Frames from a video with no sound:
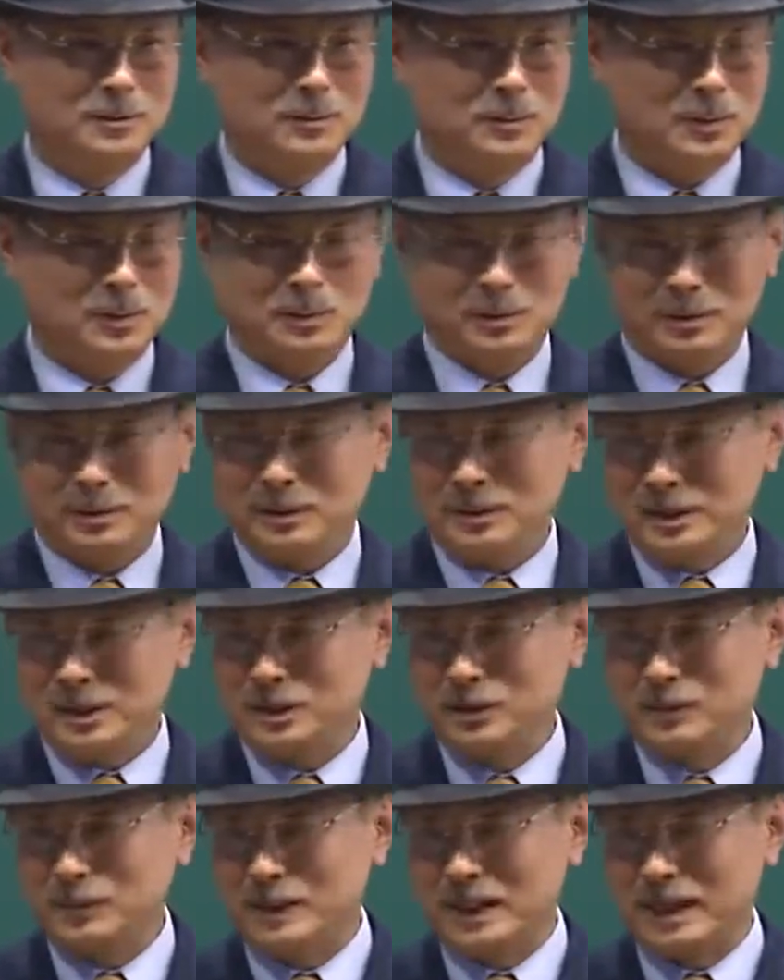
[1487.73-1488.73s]
And branch
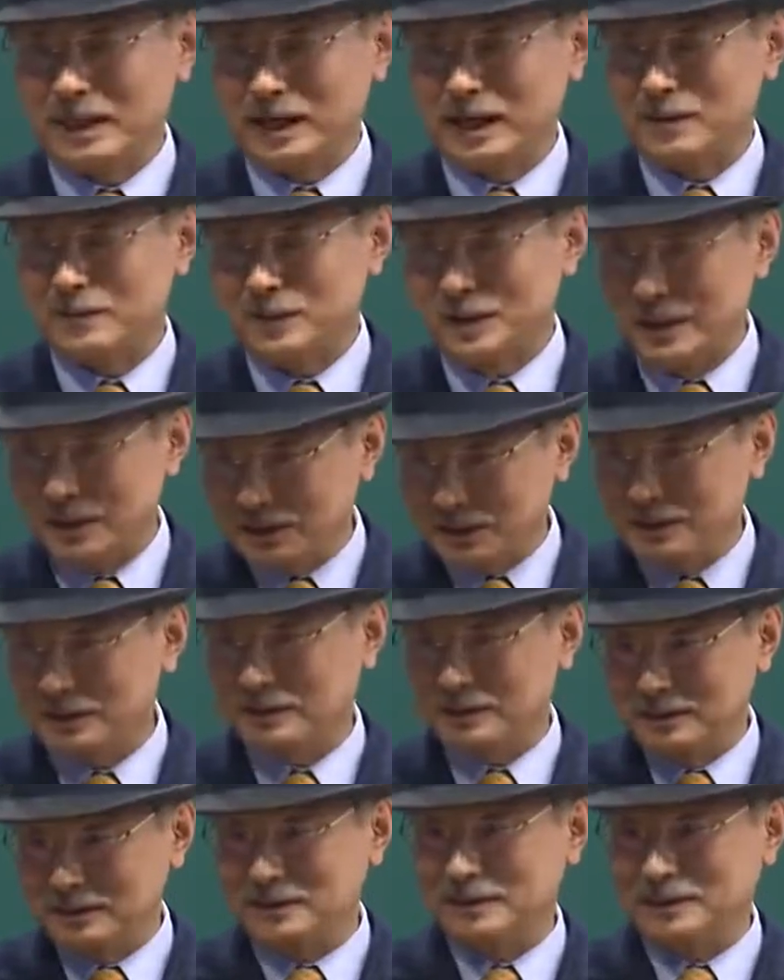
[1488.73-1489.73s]
heads make about
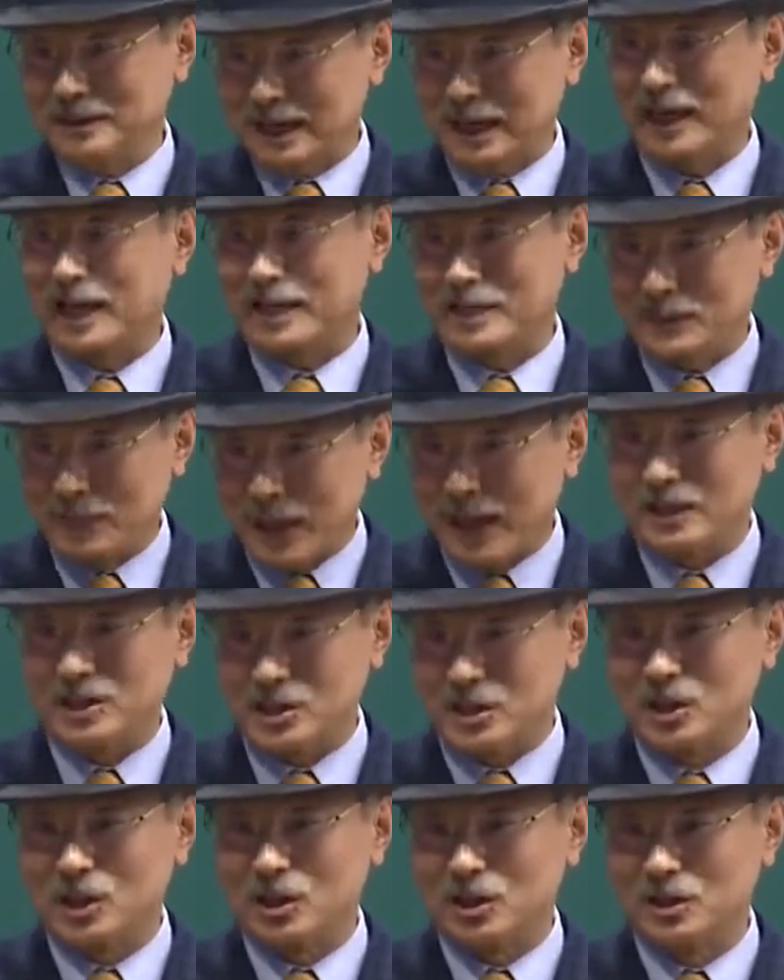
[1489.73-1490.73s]
$10,000
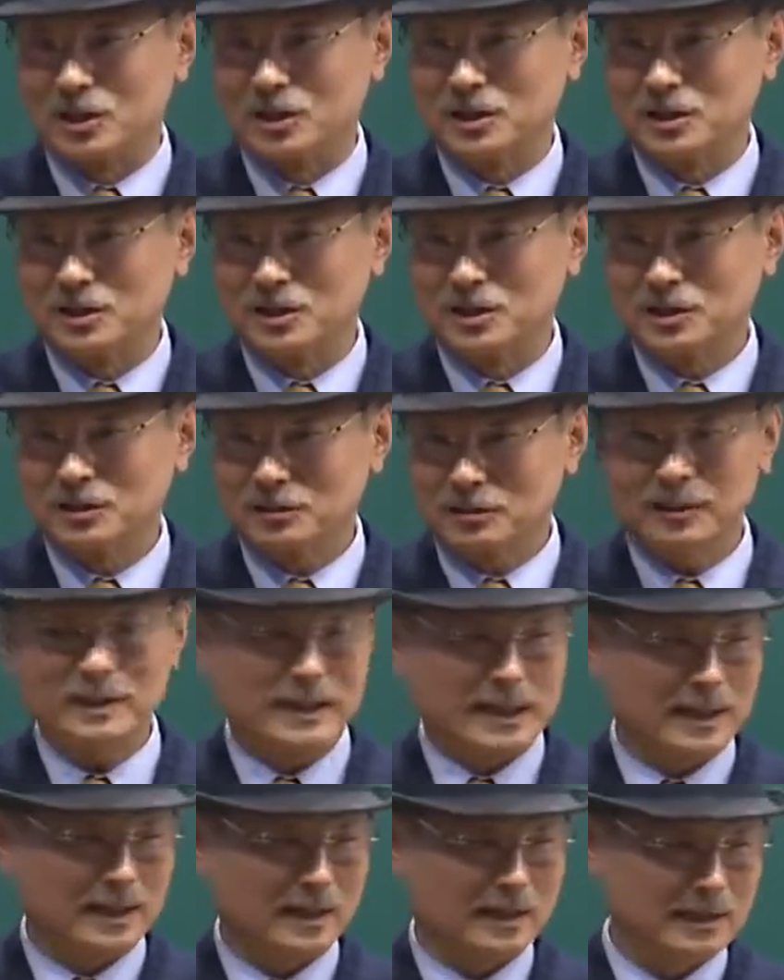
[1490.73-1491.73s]
monthly.
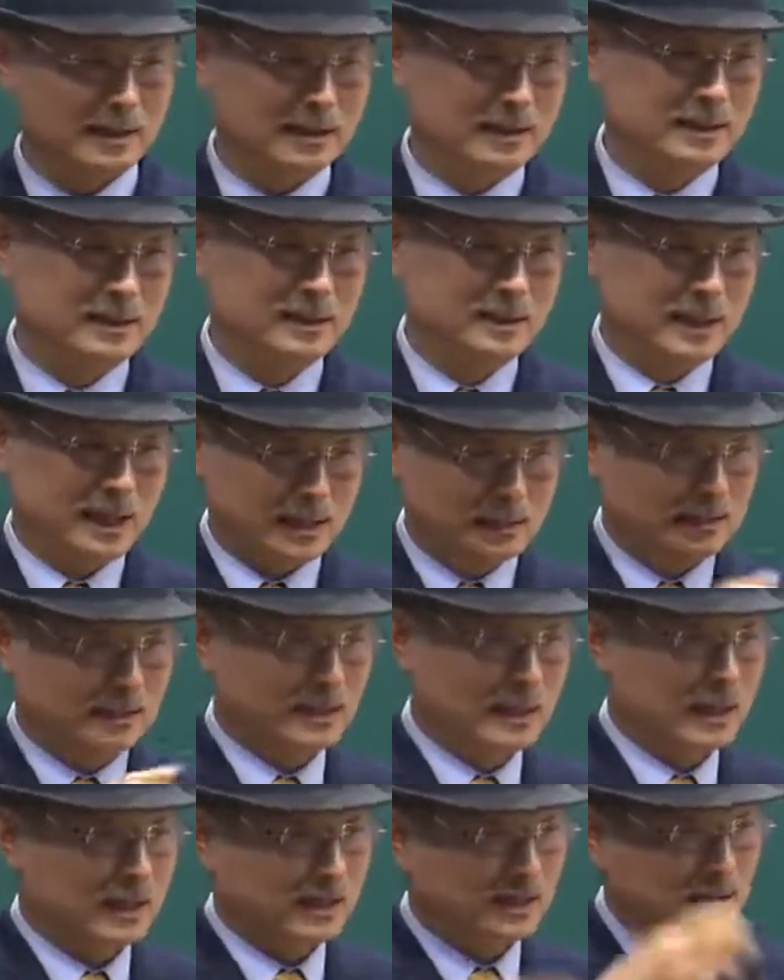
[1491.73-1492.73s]
However, these salaries will
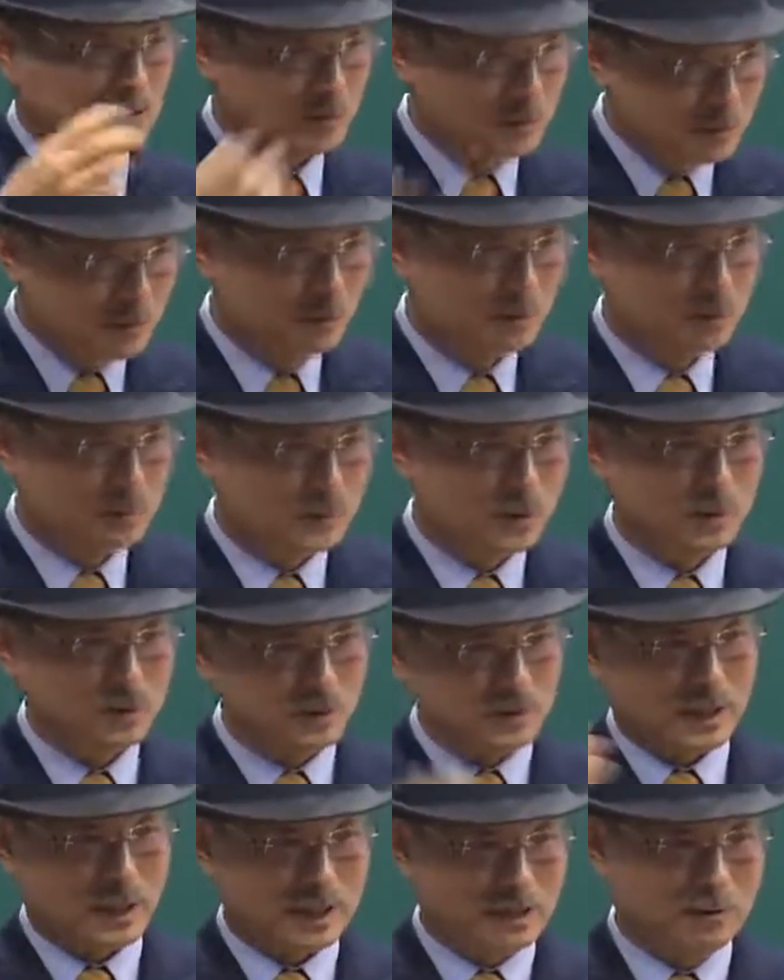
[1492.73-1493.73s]
leave nothing after paying
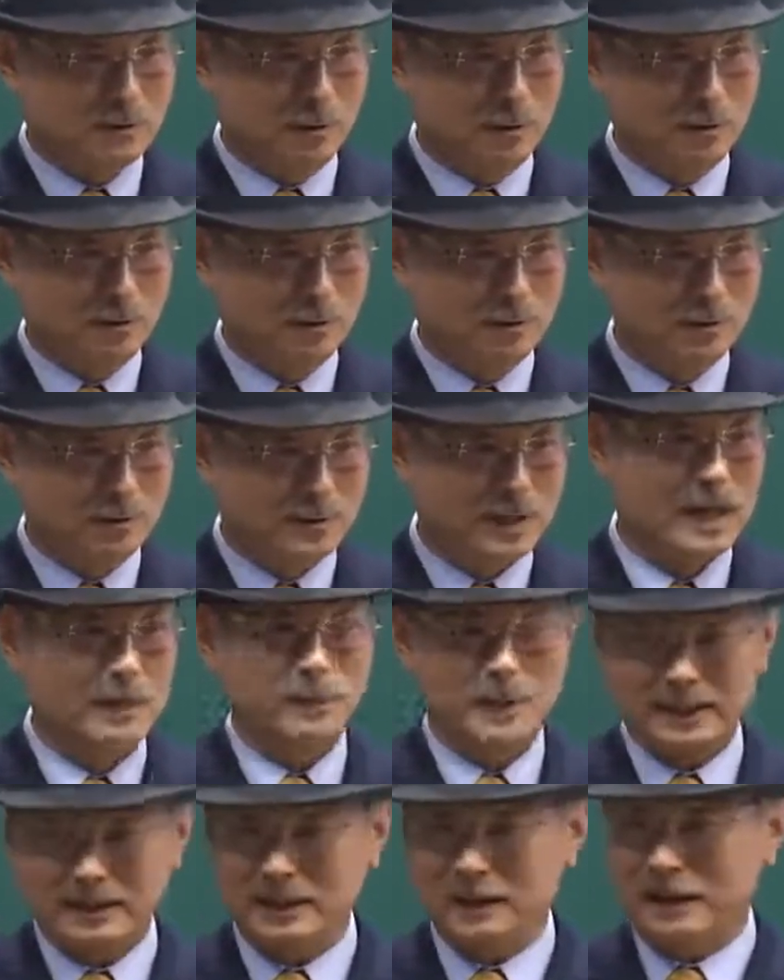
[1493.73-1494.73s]
for basic
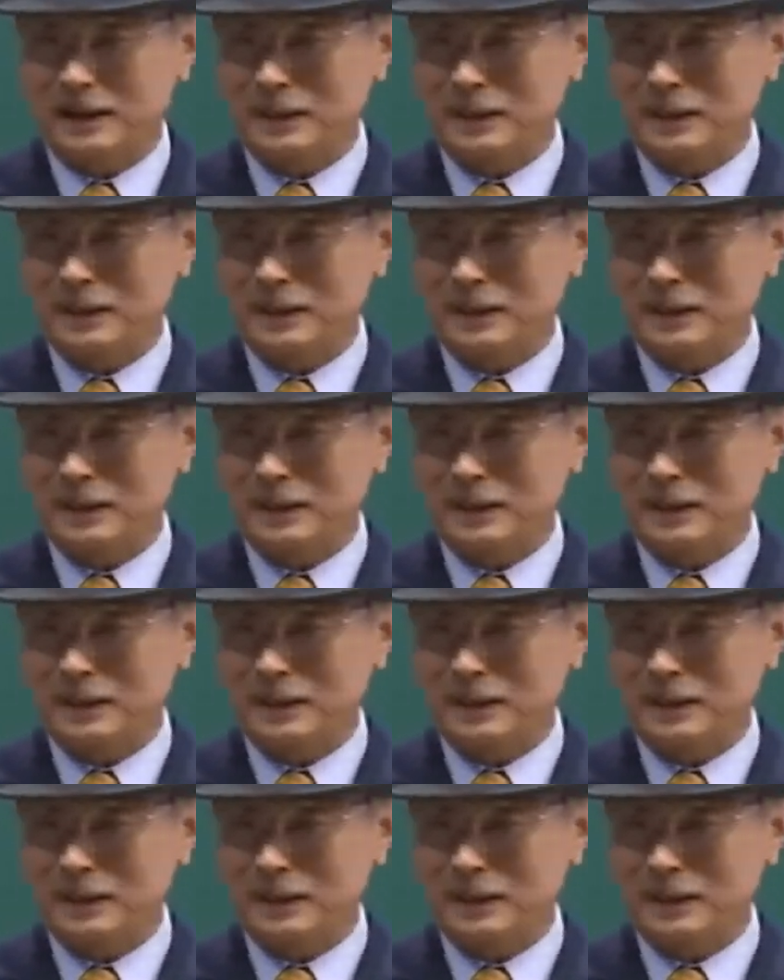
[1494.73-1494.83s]
expenses,